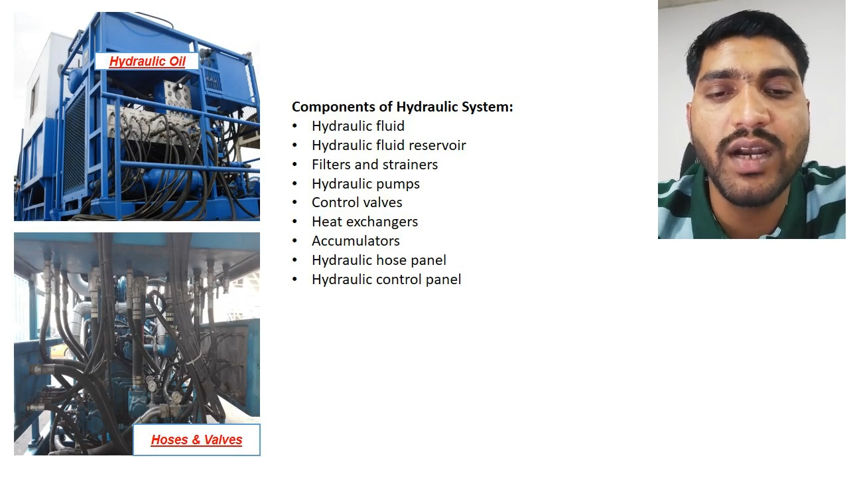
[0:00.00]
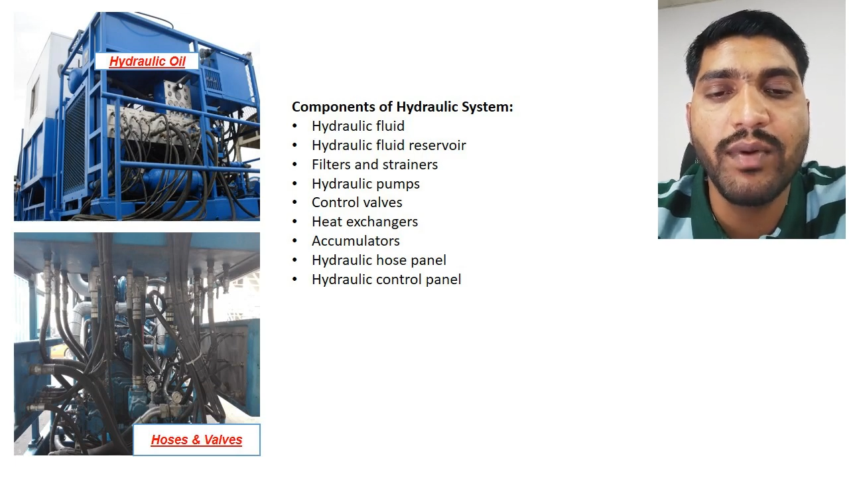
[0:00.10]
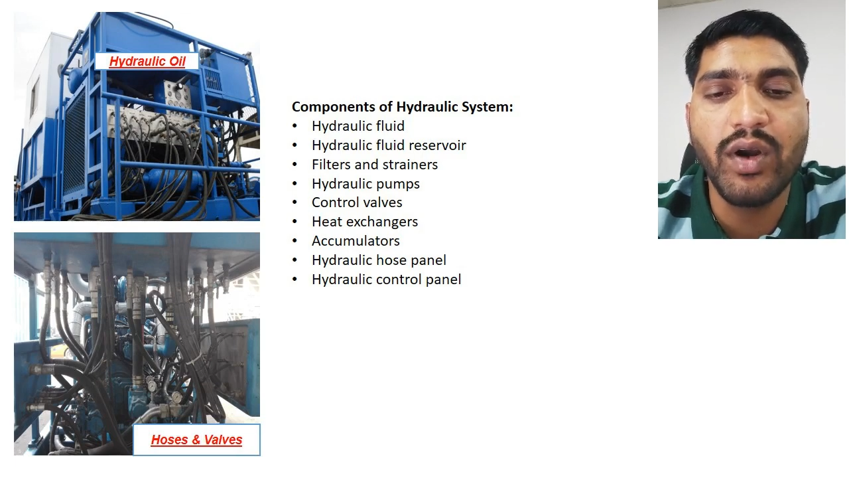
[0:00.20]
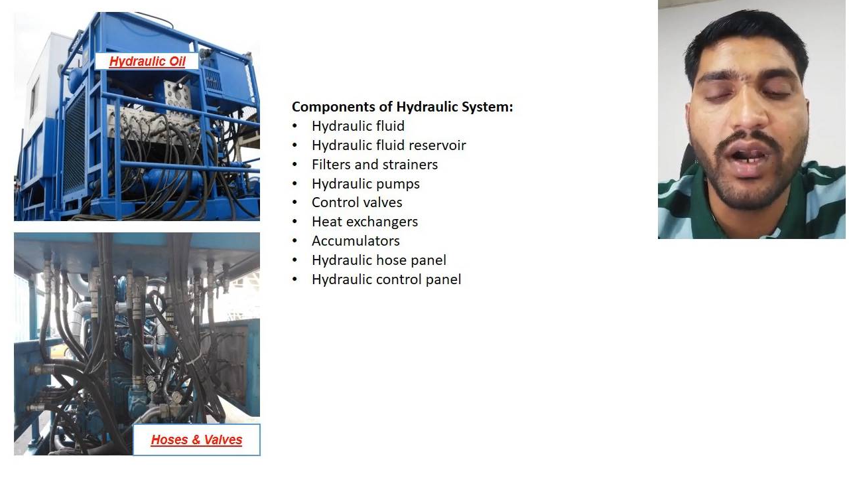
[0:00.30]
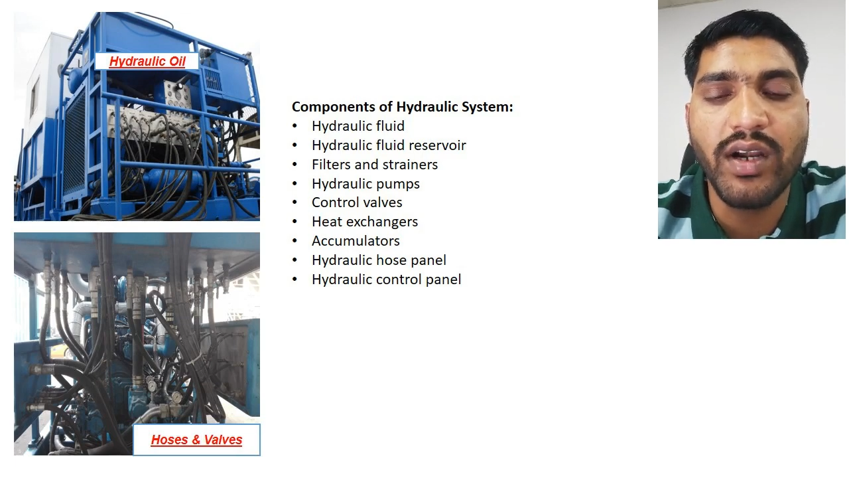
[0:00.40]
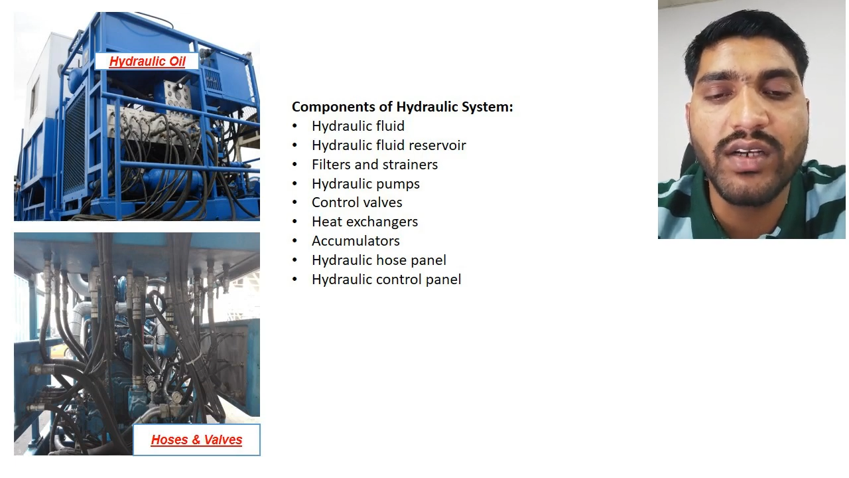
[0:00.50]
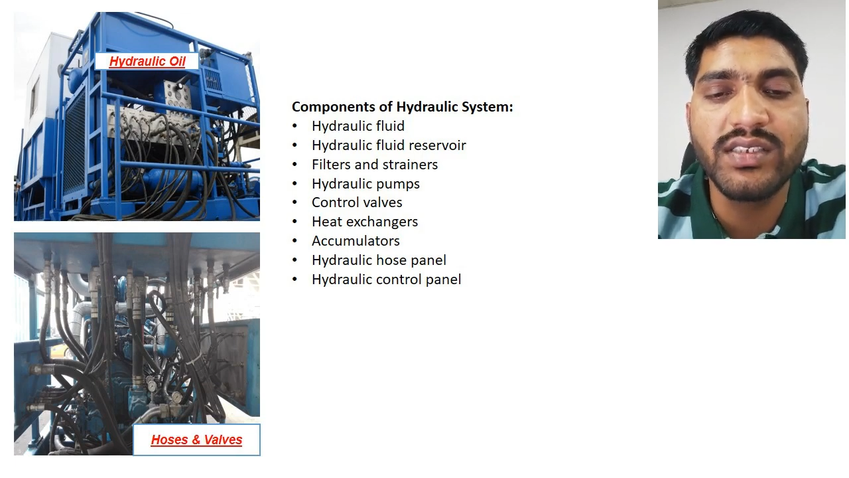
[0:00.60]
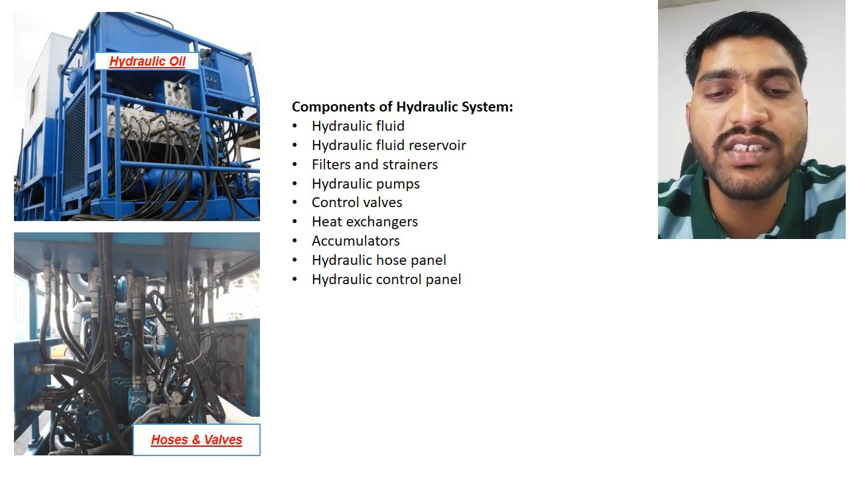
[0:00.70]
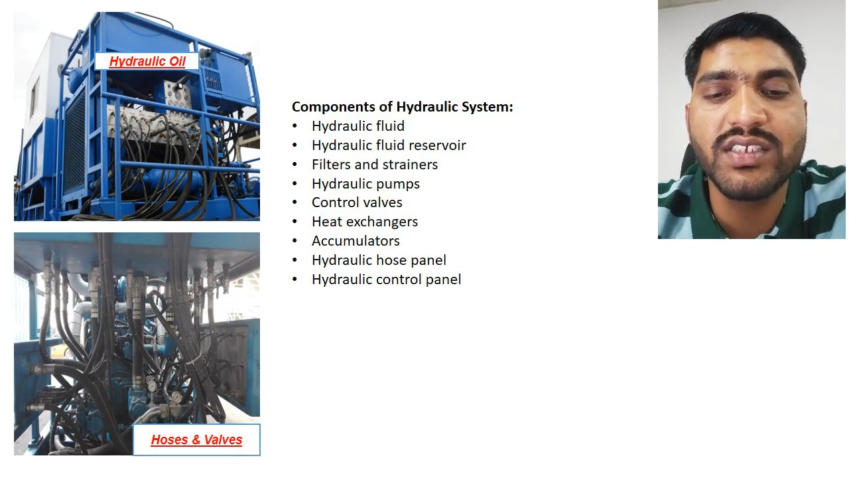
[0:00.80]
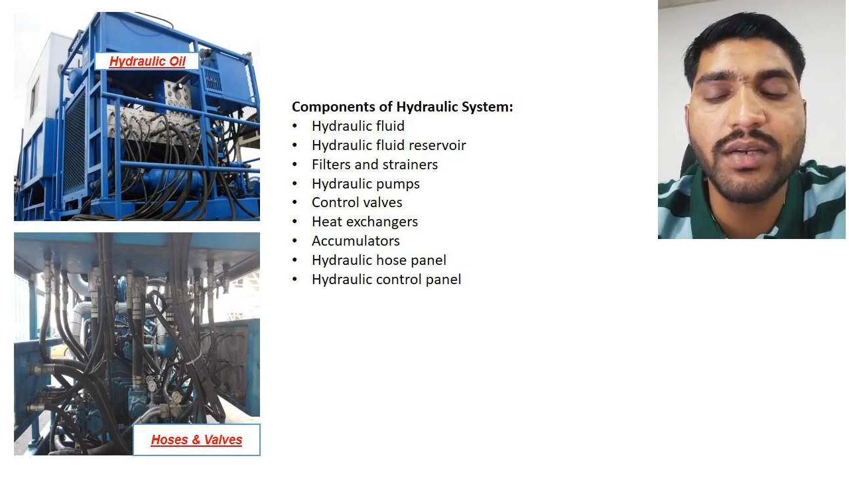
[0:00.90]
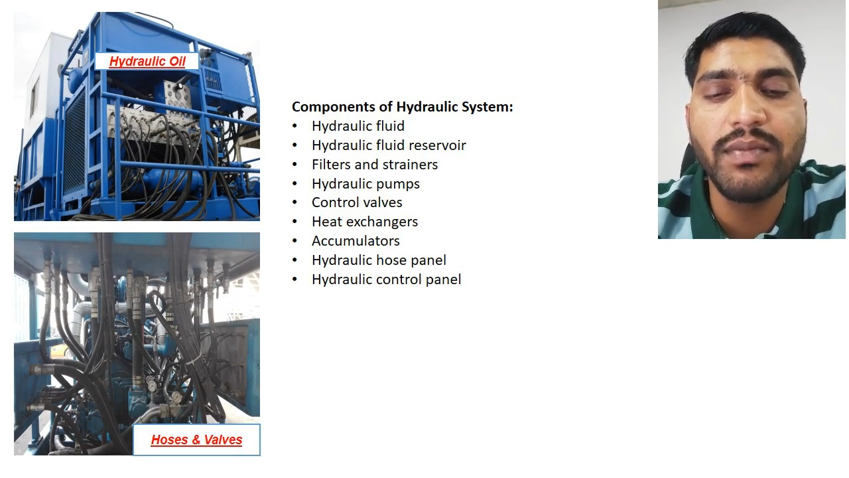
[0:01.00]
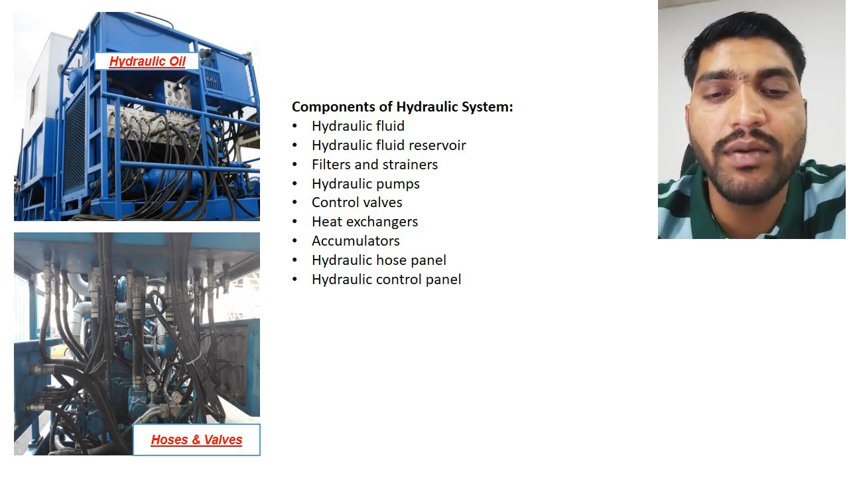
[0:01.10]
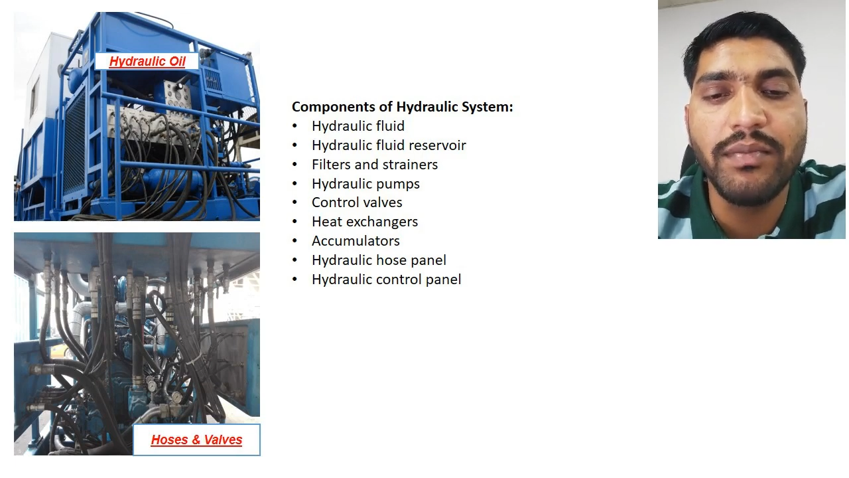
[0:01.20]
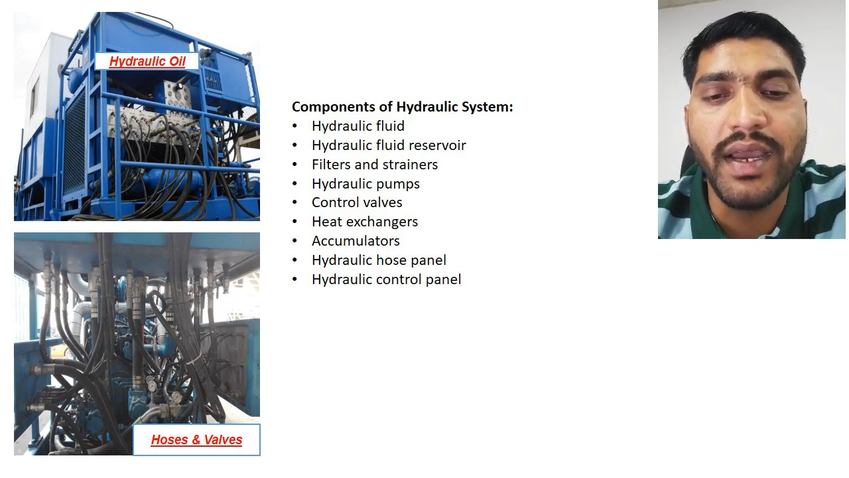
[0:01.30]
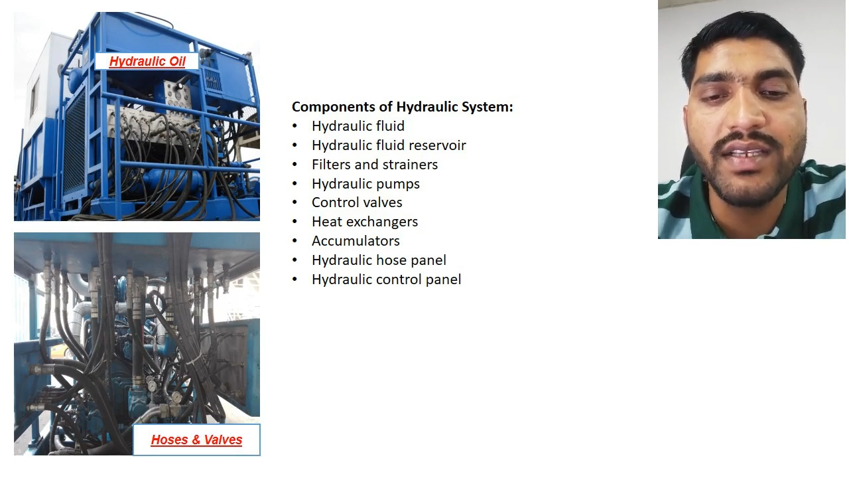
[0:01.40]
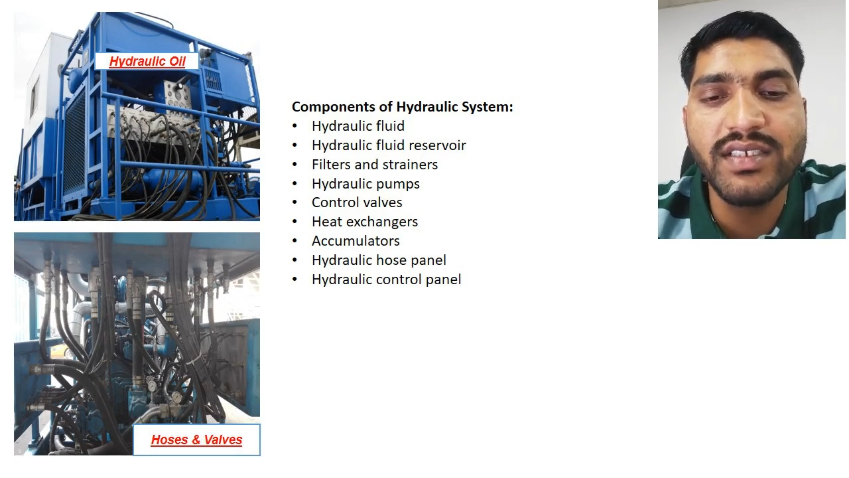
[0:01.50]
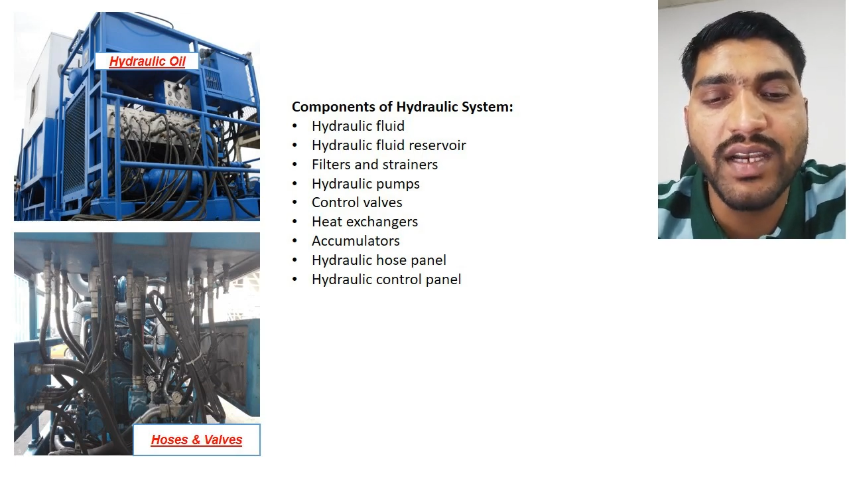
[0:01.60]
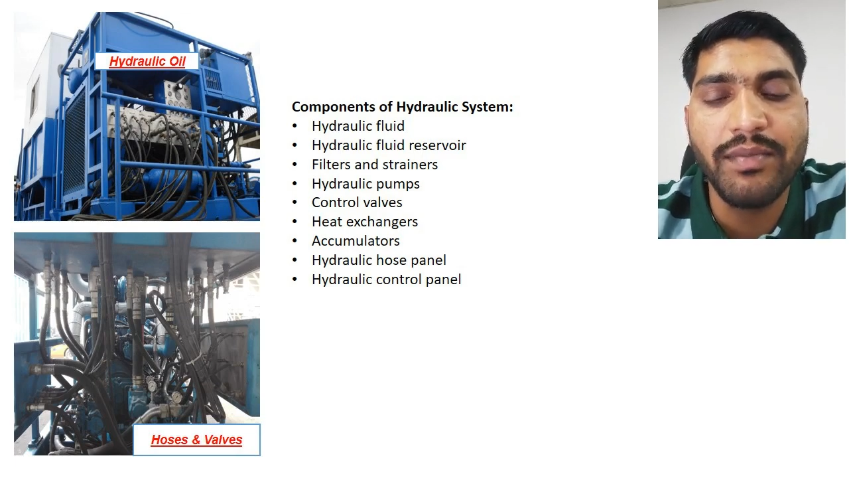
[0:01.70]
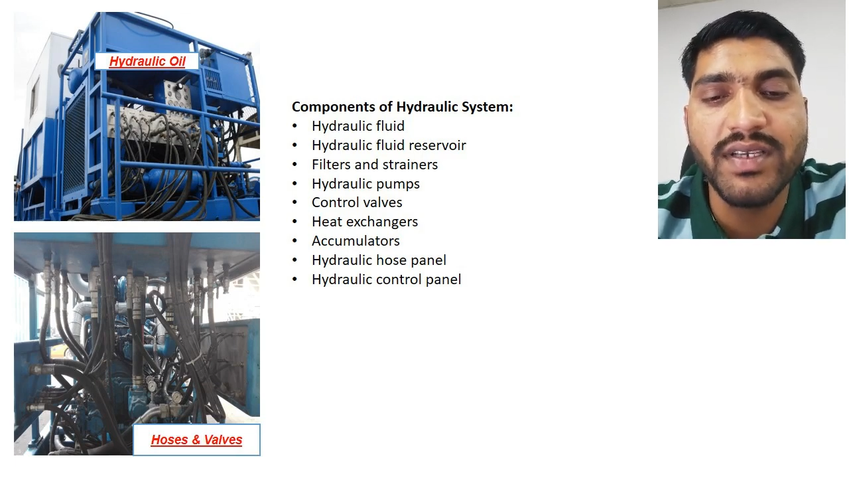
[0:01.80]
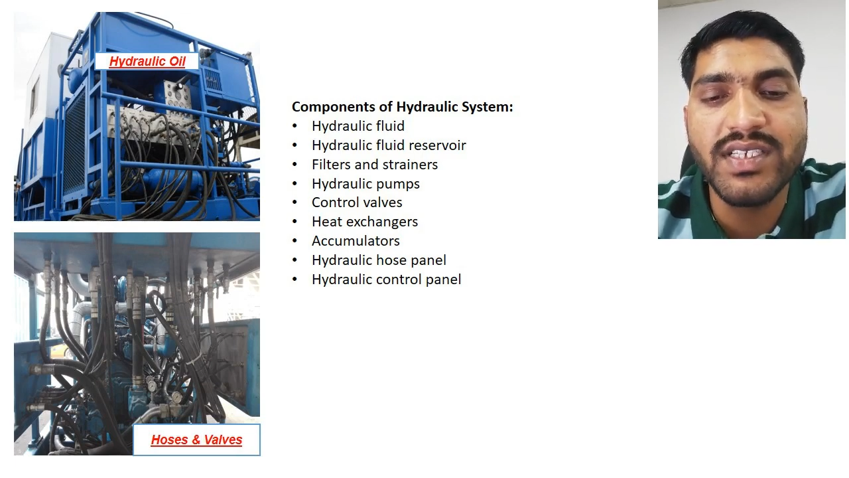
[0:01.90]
about hydraulic system by step,